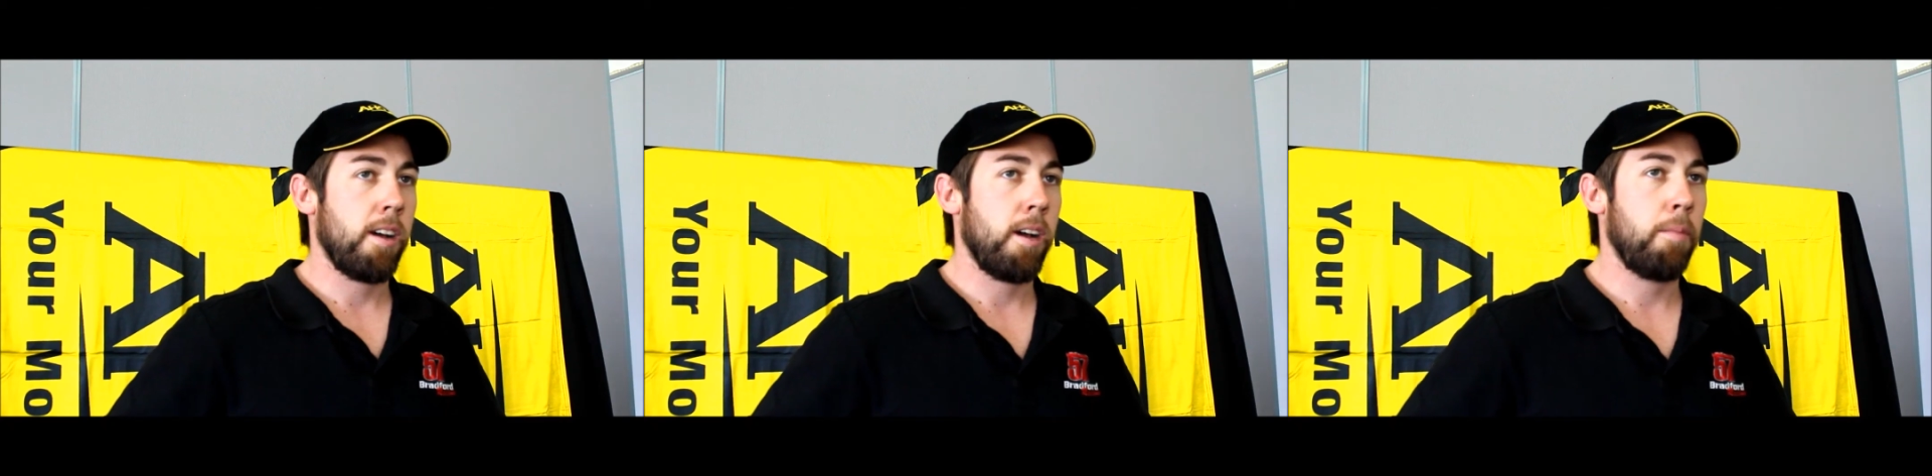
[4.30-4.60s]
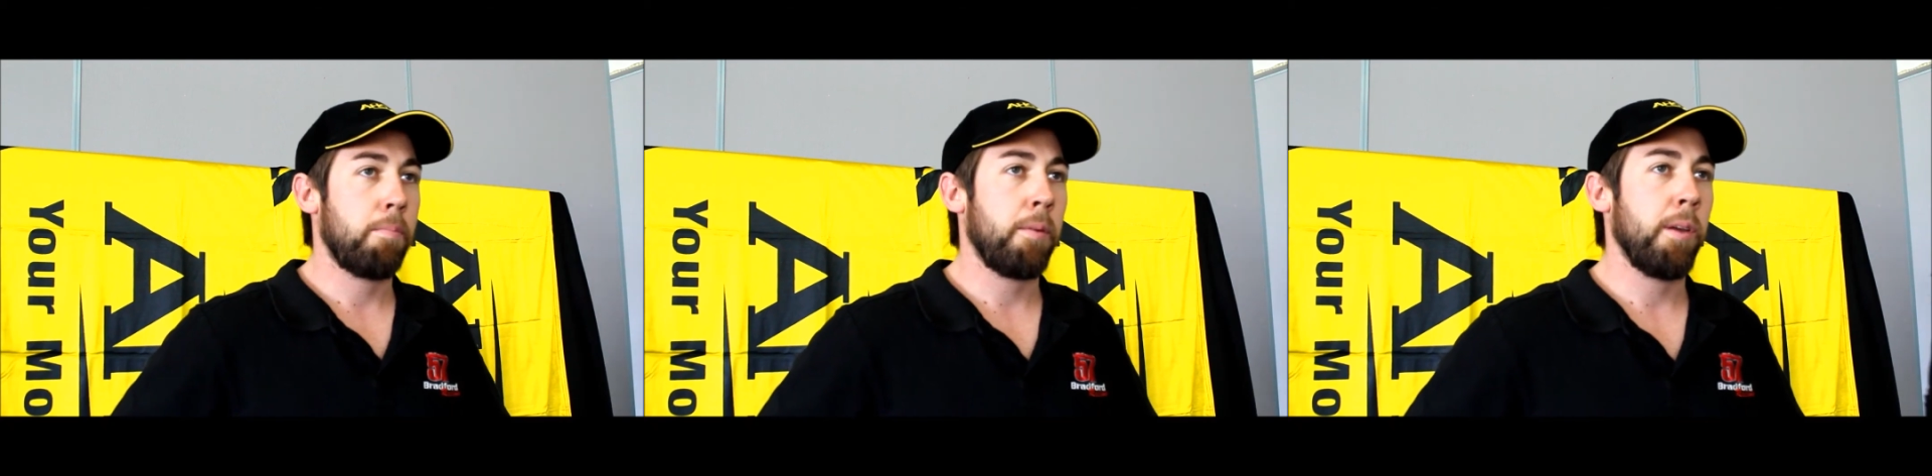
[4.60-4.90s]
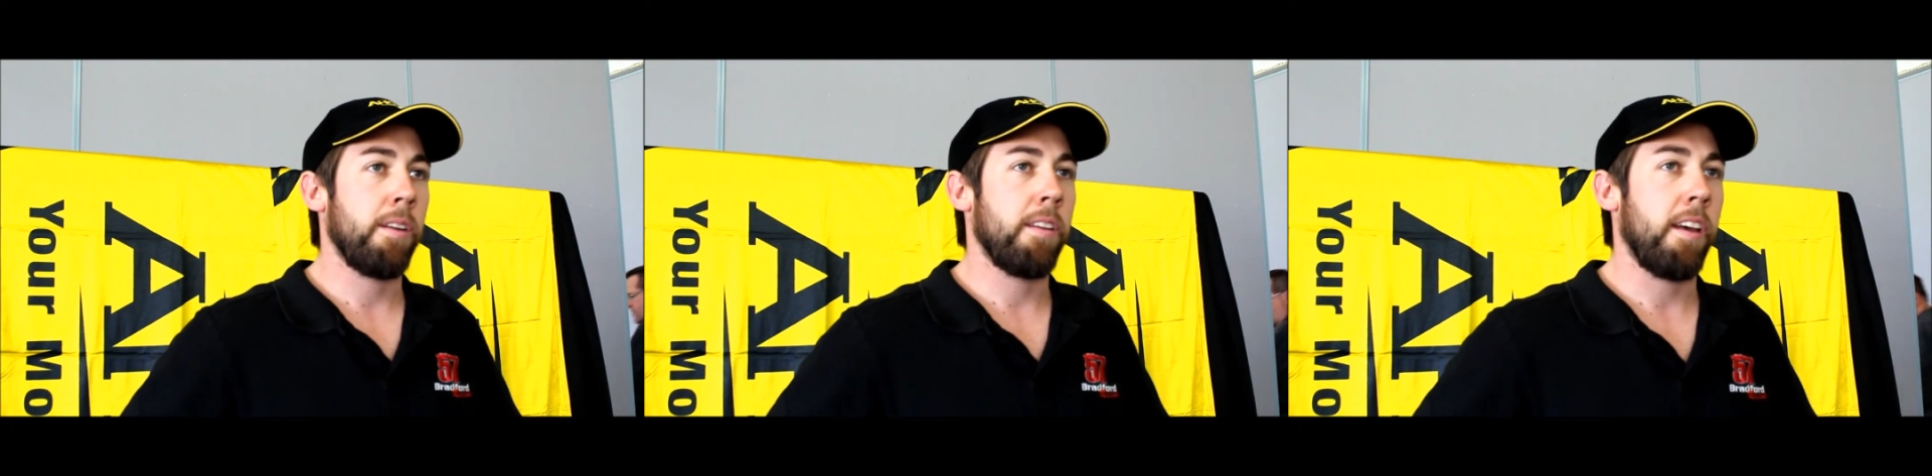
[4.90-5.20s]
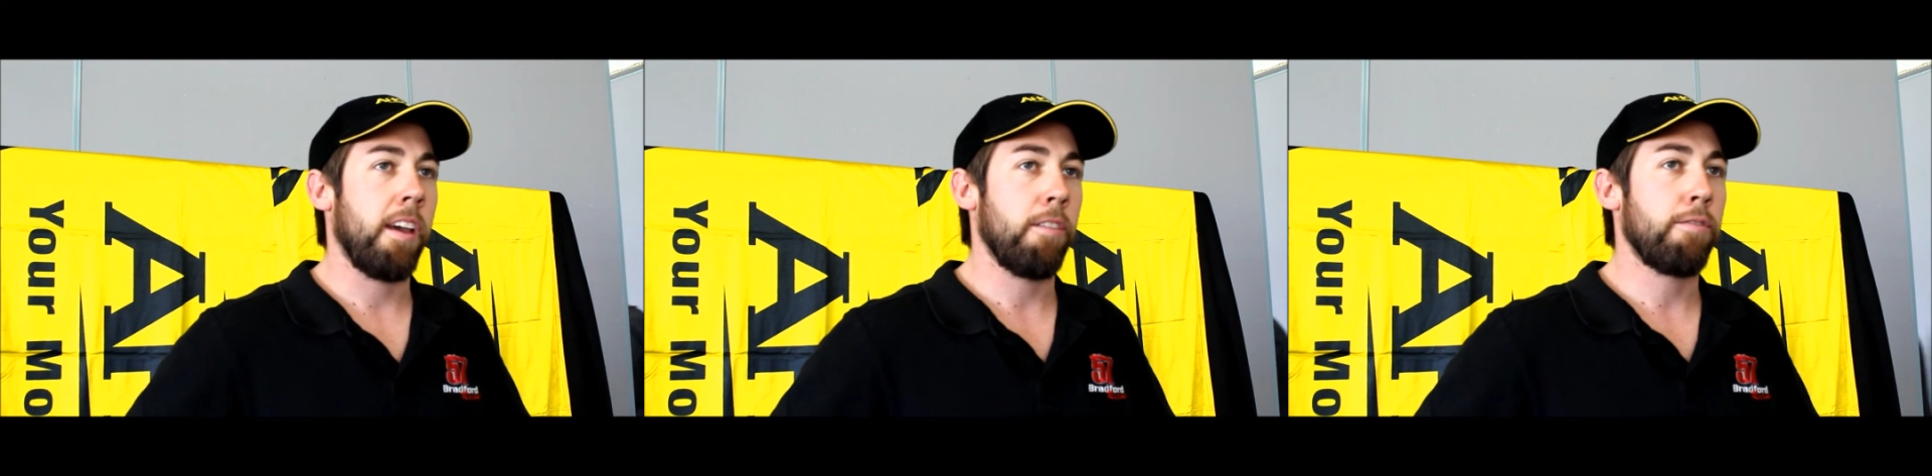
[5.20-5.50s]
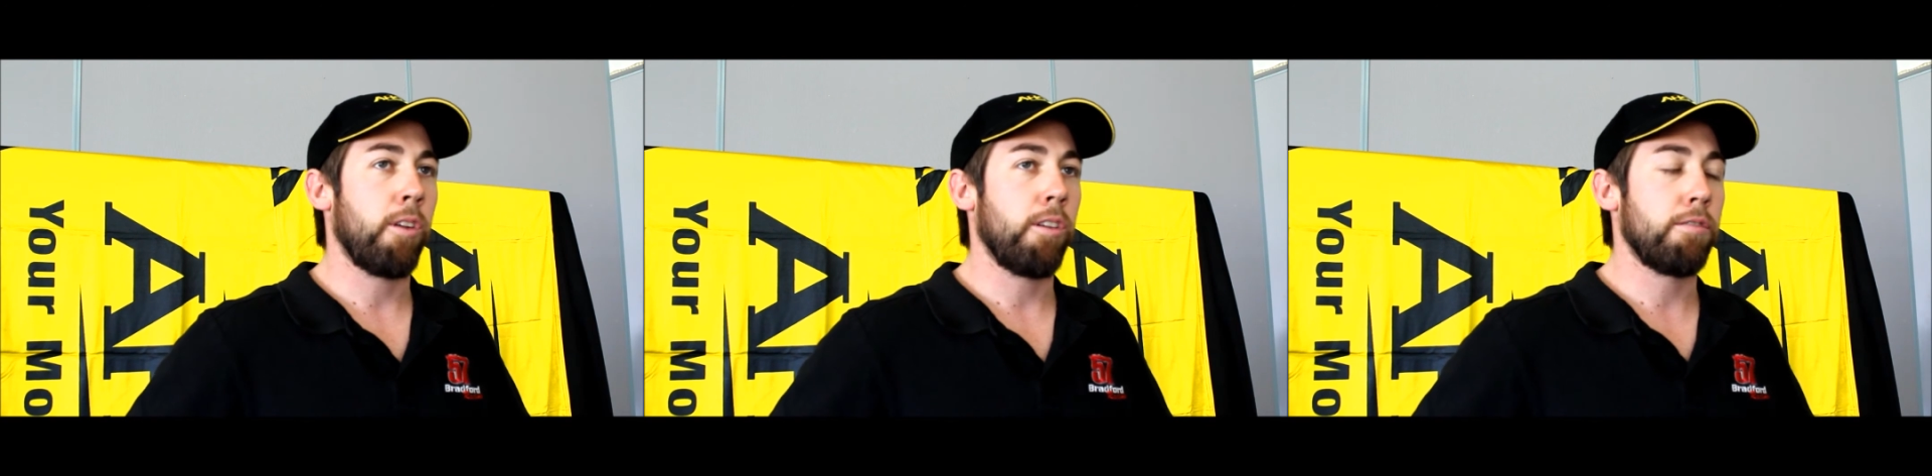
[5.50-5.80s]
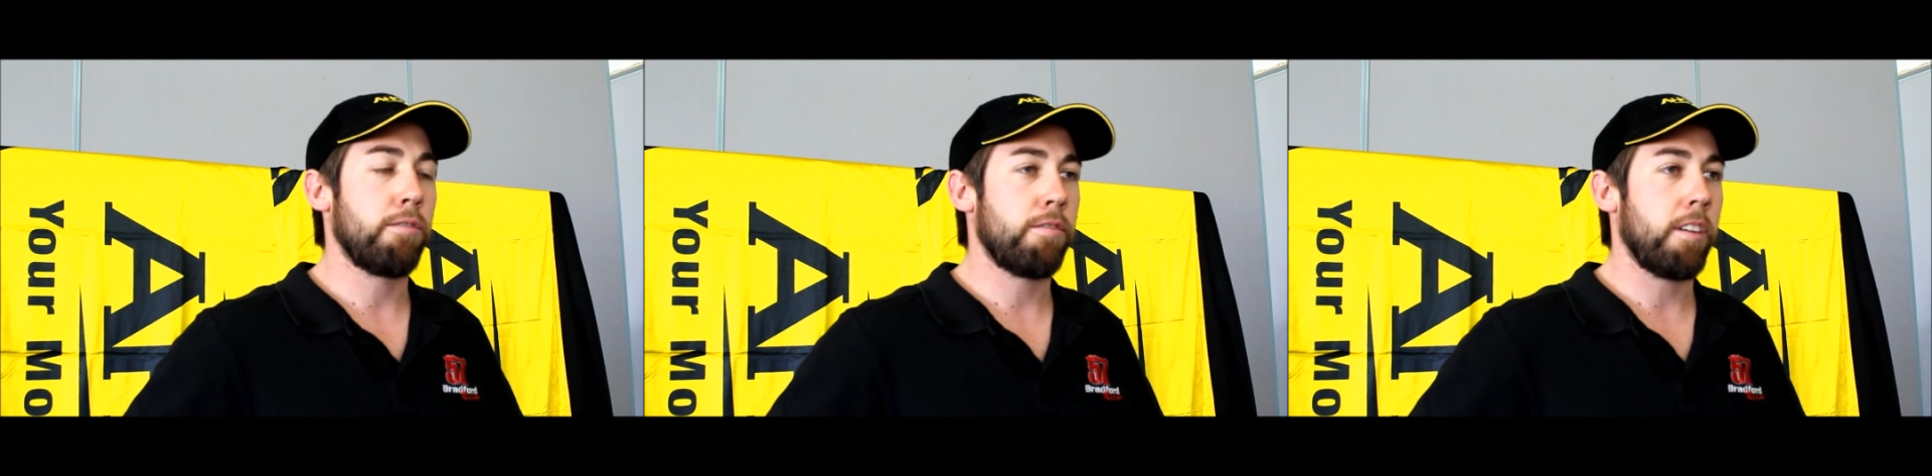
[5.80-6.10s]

Probably only did a handful of